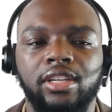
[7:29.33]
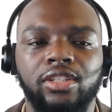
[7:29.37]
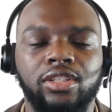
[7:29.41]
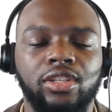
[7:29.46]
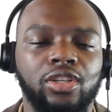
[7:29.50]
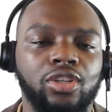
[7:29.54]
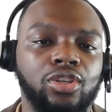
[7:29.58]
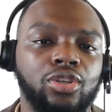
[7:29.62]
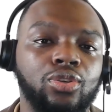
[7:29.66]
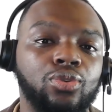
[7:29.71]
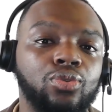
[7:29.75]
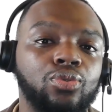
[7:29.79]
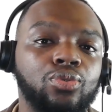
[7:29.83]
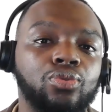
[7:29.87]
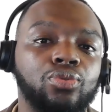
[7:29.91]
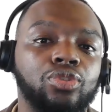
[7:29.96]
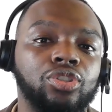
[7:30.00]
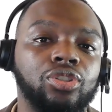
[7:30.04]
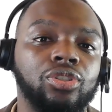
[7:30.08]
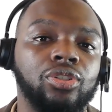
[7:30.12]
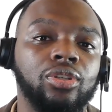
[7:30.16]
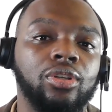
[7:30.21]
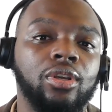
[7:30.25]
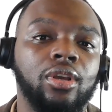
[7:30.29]
is a
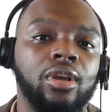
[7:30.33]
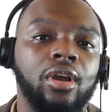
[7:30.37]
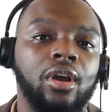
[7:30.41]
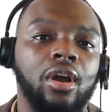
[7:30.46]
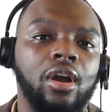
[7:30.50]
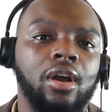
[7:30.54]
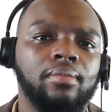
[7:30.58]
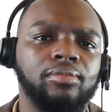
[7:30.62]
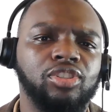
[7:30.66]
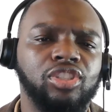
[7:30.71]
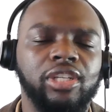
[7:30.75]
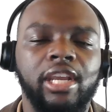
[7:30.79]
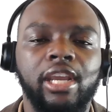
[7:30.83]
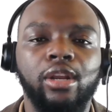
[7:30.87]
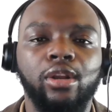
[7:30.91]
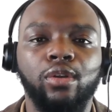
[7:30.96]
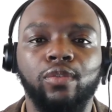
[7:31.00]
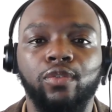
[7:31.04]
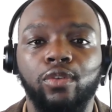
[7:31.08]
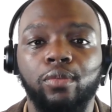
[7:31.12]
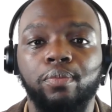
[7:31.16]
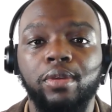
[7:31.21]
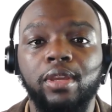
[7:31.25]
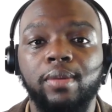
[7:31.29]
huge um,
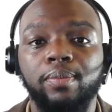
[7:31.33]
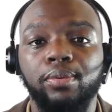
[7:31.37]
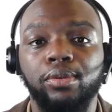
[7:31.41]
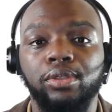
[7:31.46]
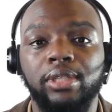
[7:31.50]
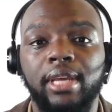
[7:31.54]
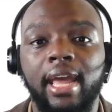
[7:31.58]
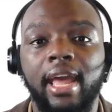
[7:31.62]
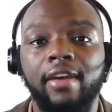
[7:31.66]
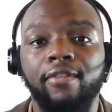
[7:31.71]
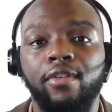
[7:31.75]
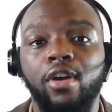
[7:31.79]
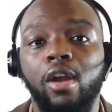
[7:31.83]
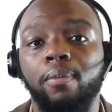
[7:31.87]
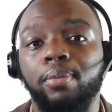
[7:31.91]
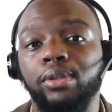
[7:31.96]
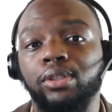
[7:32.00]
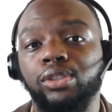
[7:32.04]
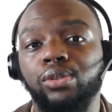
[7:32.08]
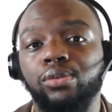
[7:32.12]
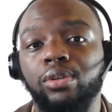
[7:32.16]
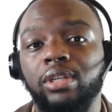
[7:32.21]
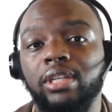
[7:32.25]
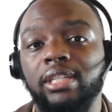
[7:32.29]
channel for people to have
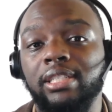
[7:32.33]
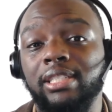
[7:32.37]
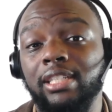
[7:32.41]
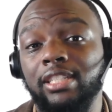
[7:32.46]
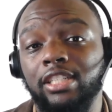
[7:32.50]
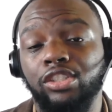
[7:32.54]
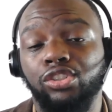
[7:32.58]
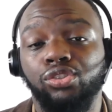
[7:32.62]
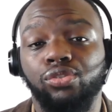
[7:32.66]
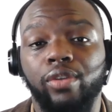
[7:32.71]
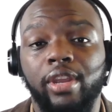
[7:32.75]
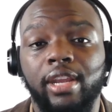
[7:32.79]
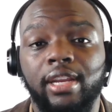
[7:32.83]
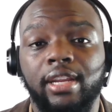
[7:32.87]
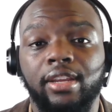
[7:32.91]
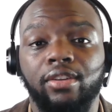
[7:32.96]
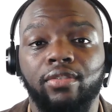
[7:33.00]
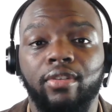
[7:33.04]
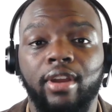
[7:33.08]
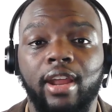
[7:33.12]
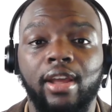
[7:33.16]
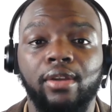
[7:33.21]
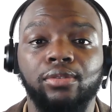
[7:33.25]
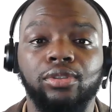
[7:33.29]
opportunities as a
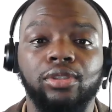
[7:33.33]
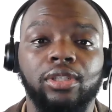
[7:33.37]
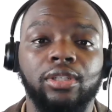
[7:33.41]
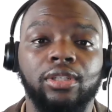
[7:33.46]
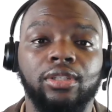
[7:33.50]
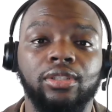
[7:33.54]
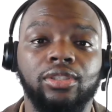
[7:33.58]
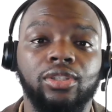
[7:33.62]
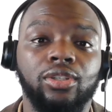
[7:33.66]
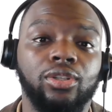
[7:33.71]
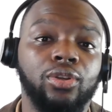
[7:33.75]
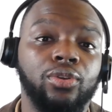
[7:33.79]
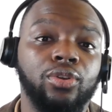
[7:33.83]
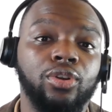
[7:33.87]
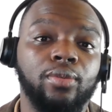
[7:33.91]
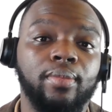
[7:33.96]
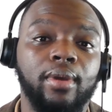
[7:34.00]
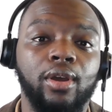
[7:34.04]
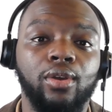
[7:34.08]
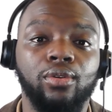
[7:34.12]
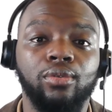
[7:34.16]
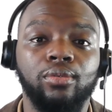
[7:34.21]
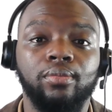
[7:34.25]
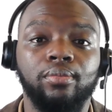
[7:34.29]
training ground to, to learn
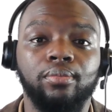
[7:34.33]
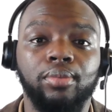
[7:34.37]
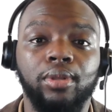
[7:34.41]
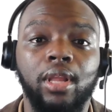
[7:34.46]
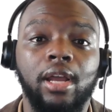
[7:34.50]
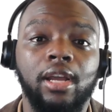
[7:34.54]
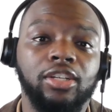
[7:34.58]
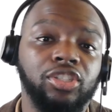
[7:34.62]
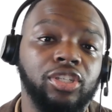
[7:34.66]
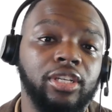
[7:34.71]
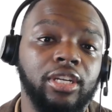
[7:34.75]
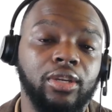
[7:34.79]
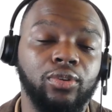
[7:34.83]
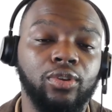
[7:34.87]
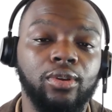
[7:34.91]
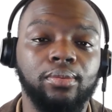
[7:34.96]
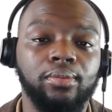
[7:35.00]
about blockchain and